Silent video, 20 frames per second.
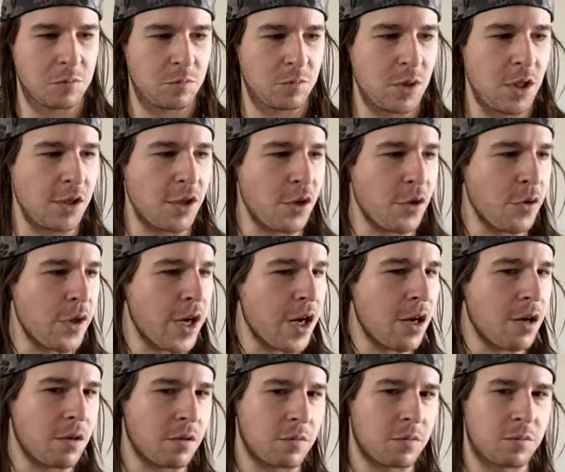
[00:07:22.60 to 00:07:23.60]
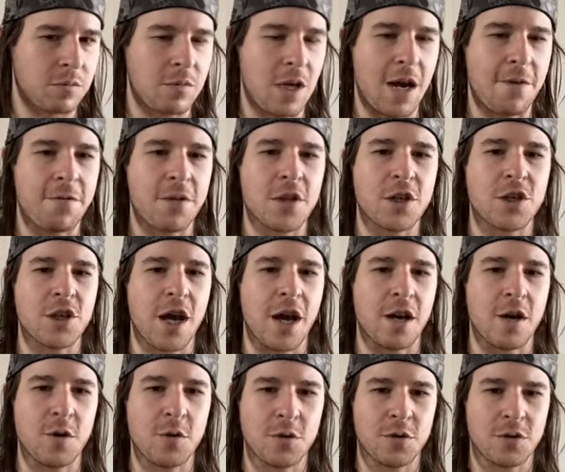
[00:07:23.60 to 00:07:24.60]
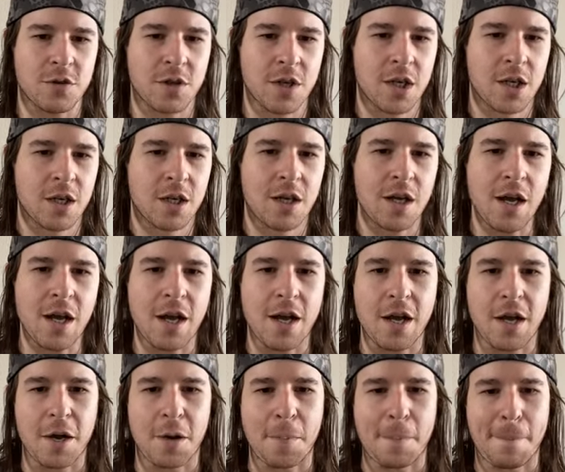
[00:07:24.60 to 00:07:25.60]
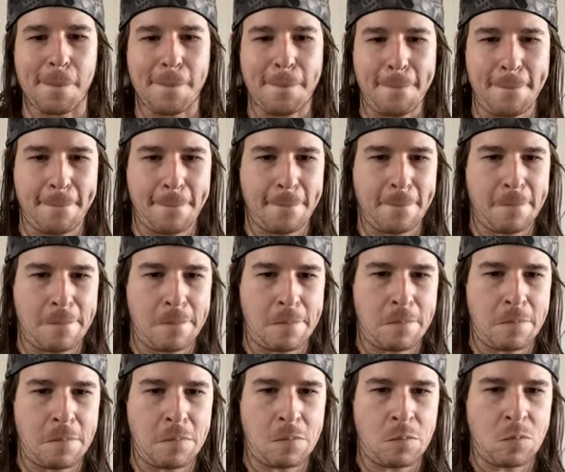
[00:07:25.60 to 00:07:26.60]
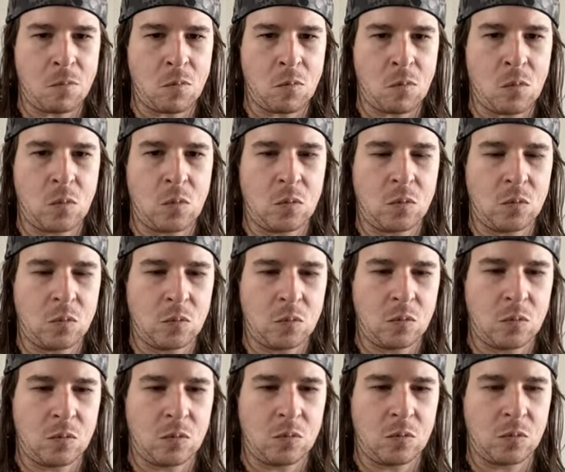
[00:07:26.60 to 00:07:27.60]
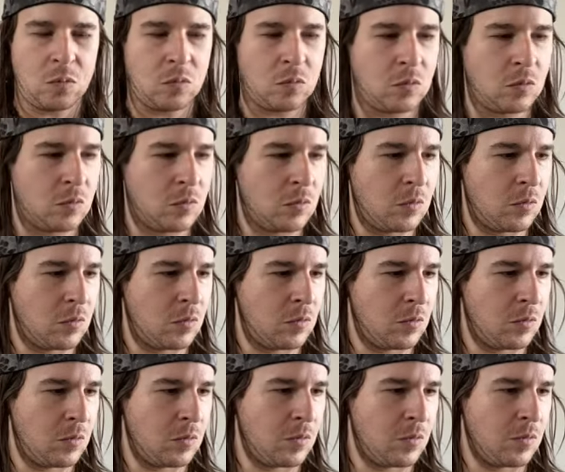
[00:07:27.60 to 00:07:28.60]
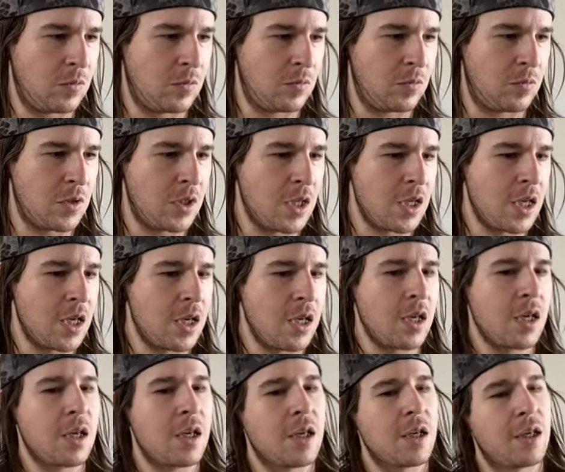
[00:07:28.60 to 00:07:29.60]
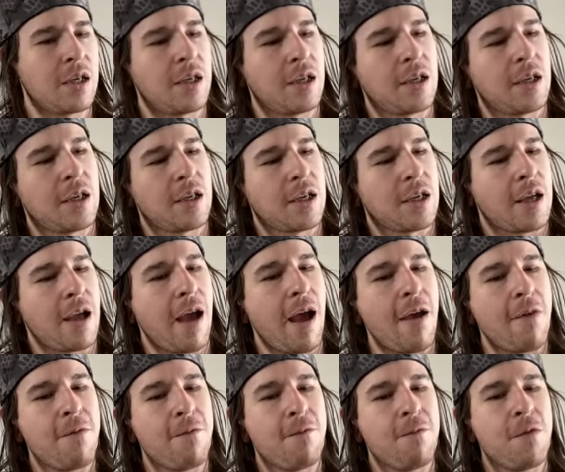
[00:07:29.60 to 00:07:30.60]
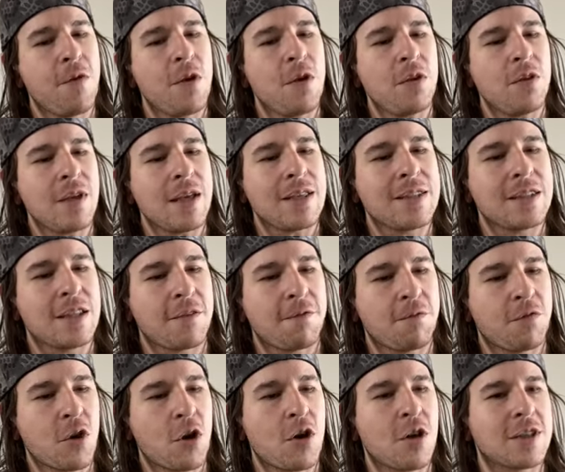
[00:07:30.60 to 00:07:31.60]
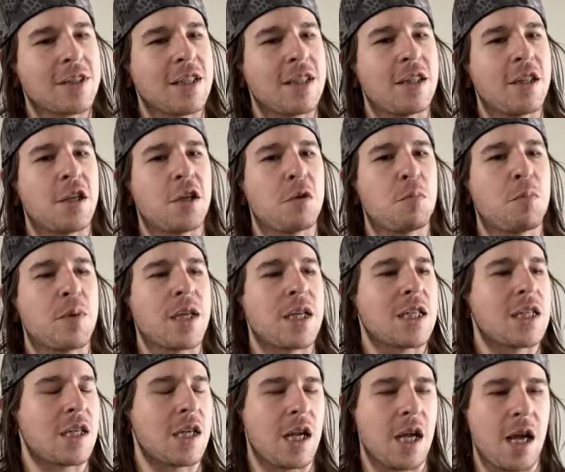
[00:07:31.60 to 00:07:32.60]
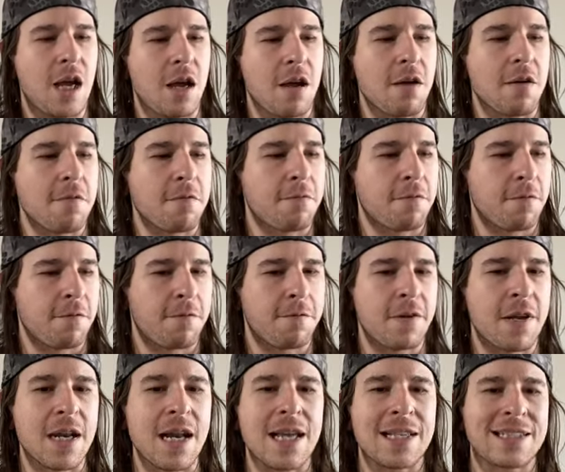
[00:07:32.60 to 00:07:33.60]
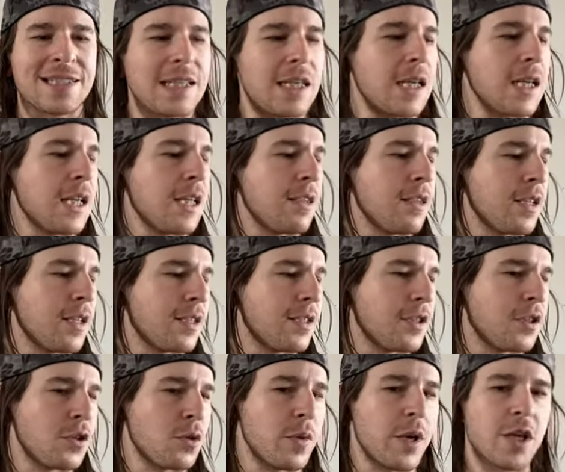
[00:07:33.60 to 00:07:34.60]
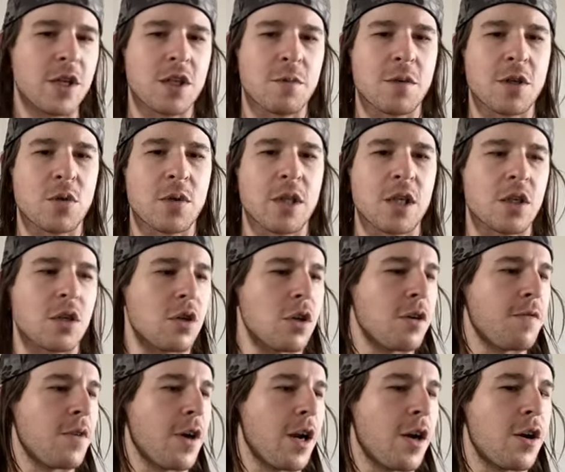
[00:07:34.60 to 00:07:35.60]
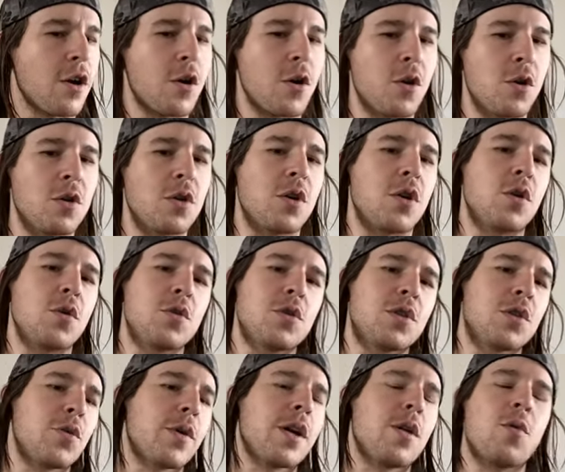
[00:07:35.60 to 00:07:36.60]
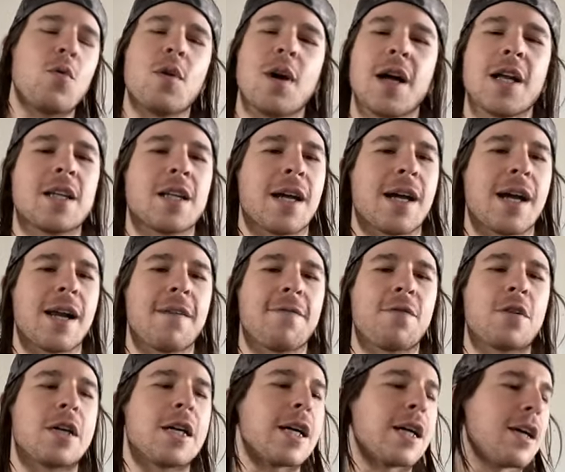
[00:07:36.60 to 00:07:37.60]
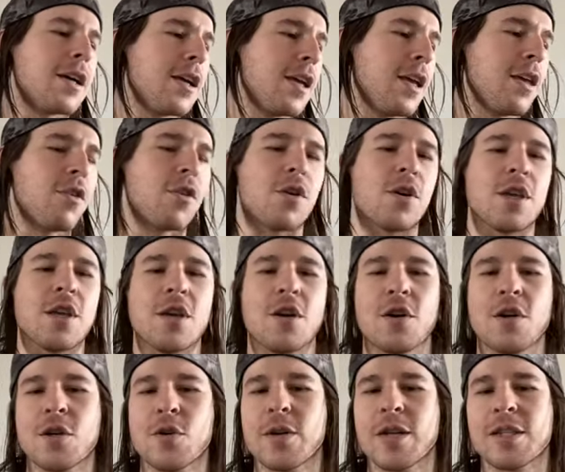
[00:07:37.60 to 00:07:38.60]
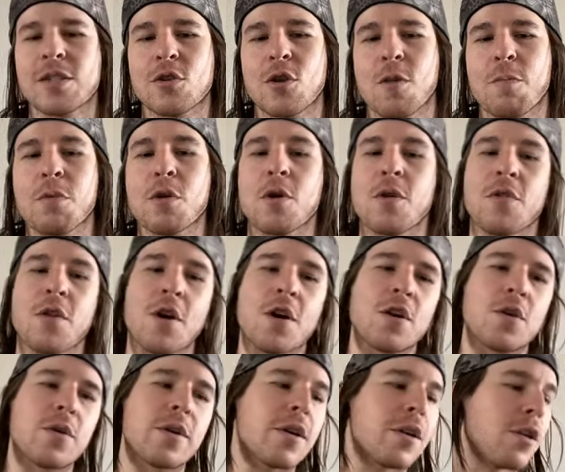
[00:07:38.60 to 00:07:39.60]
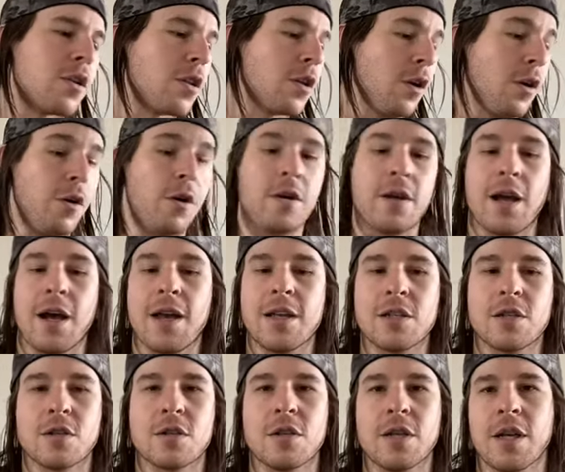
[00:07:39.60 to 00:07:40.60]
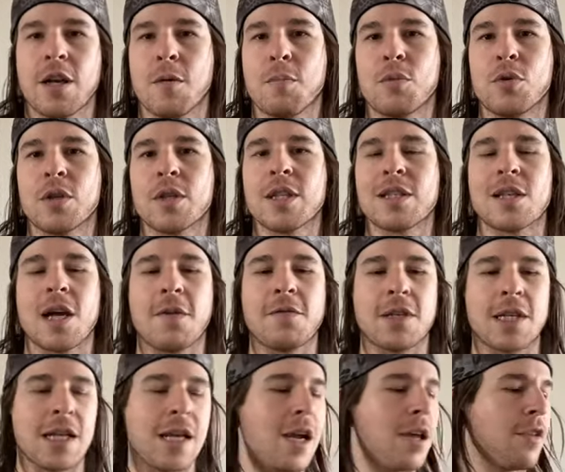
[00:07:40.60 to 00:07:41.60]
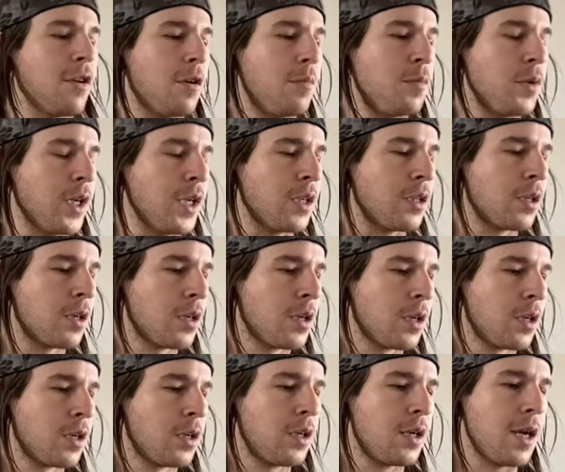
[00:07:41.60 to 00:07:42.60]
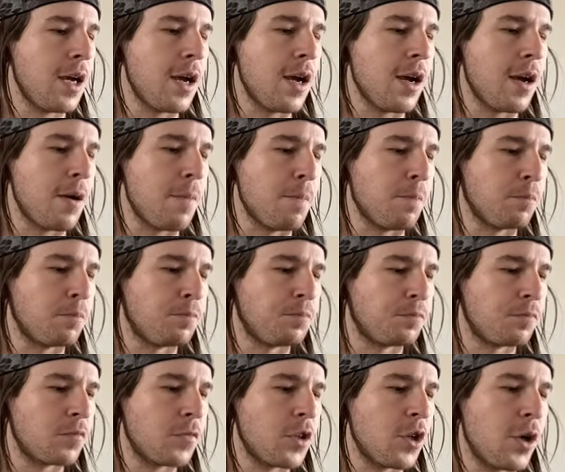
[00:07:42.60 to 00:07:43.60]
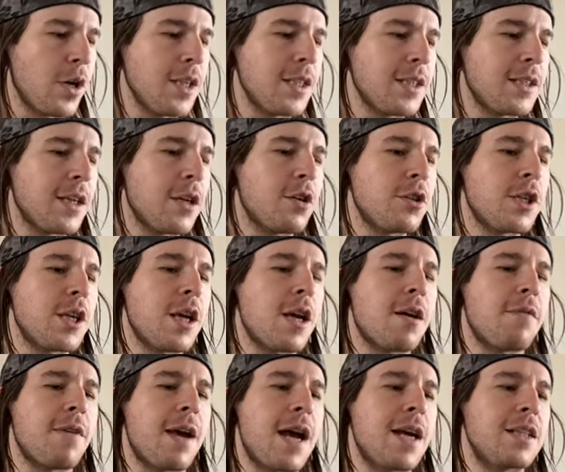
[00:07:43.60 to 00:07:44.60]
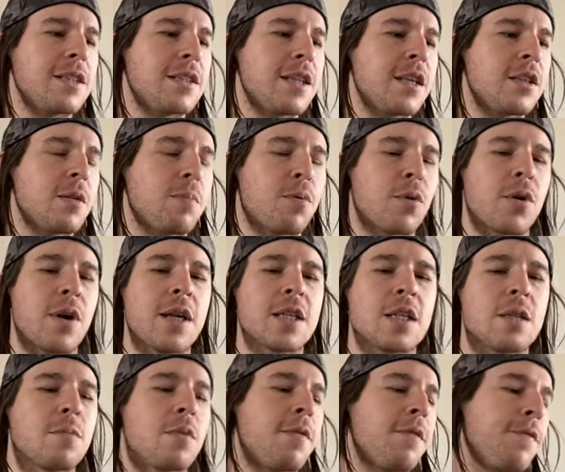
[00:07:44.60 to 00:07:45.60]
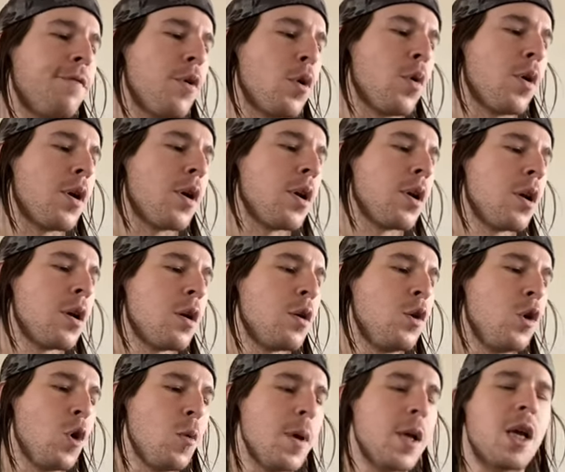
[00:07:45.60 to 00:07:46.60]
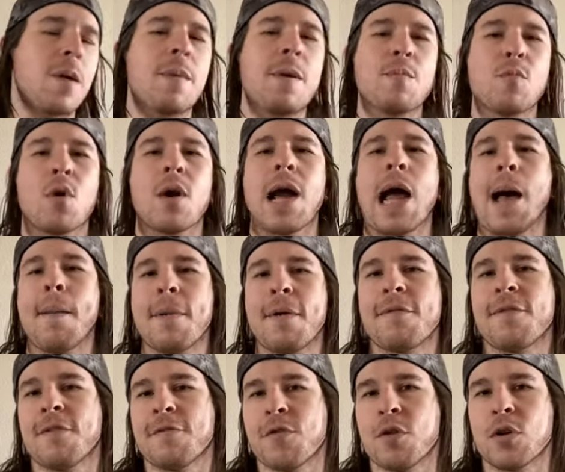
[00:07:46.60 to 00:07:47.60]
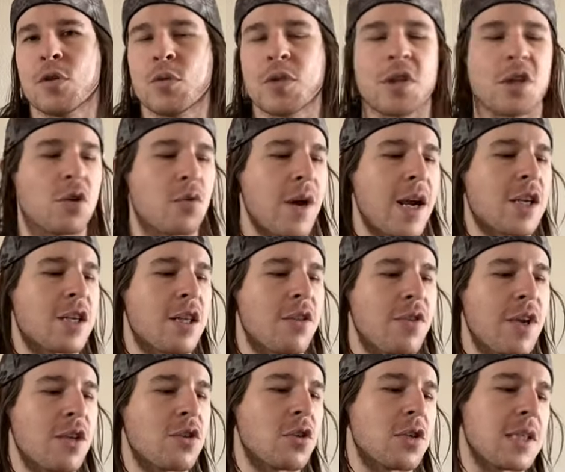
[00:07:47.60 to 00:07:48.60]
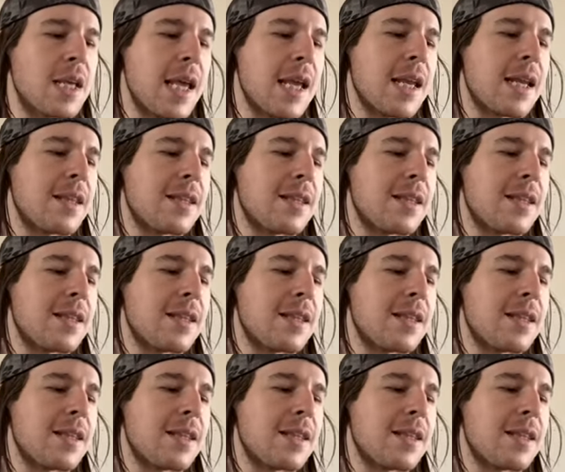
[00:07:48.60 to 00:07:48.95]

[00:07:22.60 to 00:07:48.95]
Hello there. Off in the shadows. I feel as if there's a little bit of finessing in this situation between the two of you. I don't know who's doing what. I kind of feel like either you're doing it, Scorpio, or they're doing it. You guys are, you know, pulling this off together. But... there is this energy of, as things are progressing and moving forward, you're becoming more happy and fulfilled with the direction that things are taking.